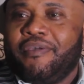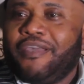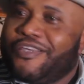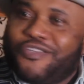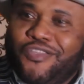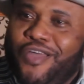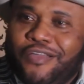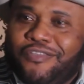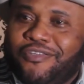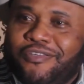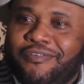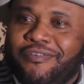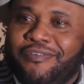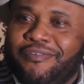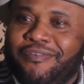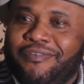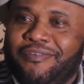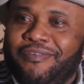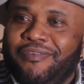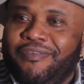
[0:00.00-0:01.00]
He's not.
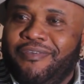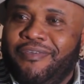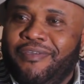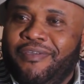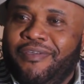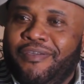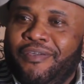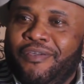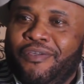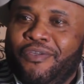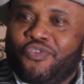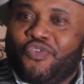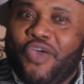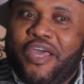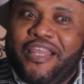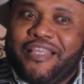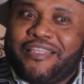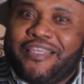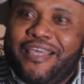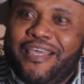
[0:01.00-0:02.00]

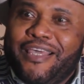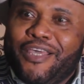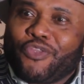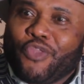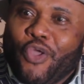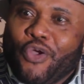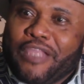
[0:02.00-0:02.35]
So anything he